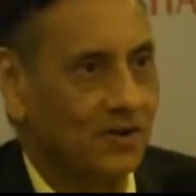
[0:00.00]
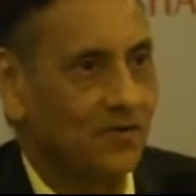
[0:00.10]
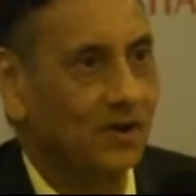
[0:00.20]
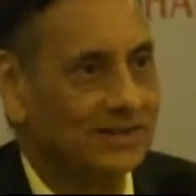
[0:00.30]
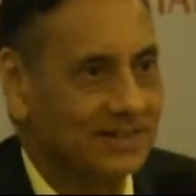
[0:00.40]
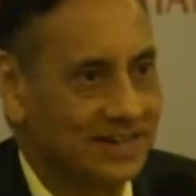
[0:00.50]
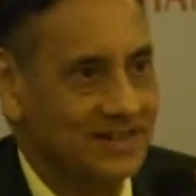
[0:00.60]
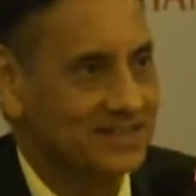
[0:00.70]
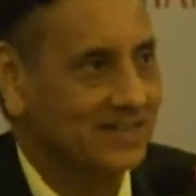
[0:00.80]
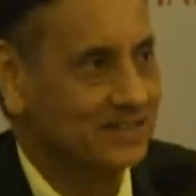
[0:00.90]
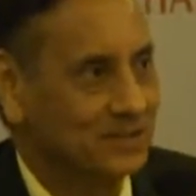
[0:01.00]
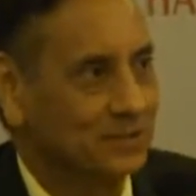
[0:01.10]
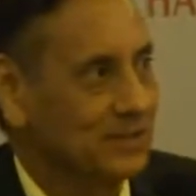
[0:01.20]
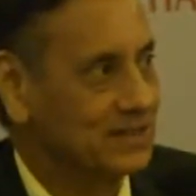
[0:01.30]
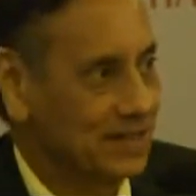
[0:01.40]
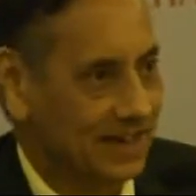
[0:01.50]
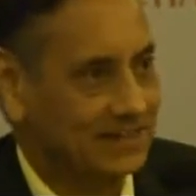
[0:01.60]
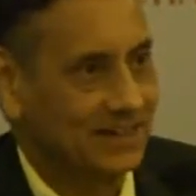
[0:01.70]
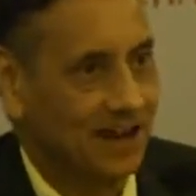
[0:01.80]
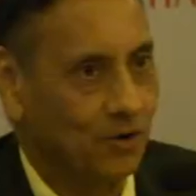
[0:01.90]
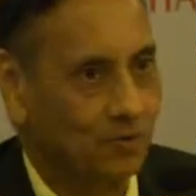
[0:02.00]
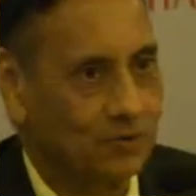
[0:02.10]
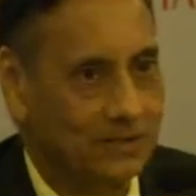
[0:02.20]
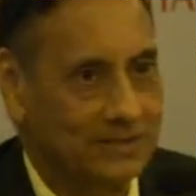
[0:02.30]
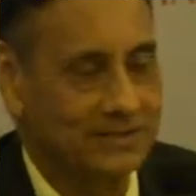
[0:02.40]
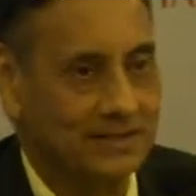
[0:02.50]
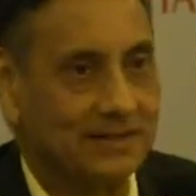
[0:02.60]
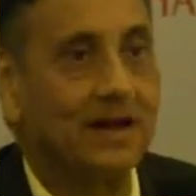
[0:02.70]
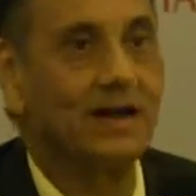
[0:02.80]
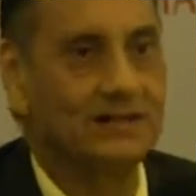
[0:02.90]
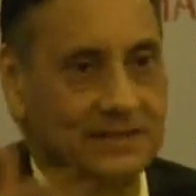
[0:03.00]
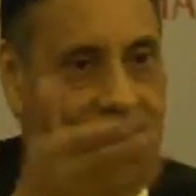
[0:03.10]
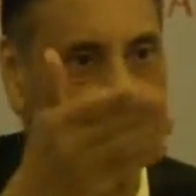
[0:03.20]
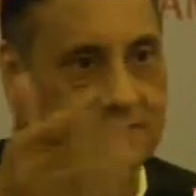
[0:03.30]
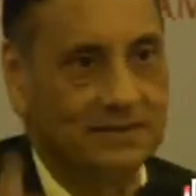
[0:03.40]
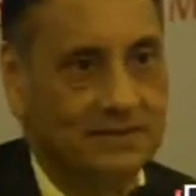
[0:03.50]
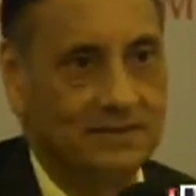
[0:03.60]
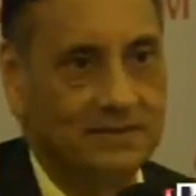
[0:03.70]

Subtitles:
What is the destination based tax and how it is? Yes, sir.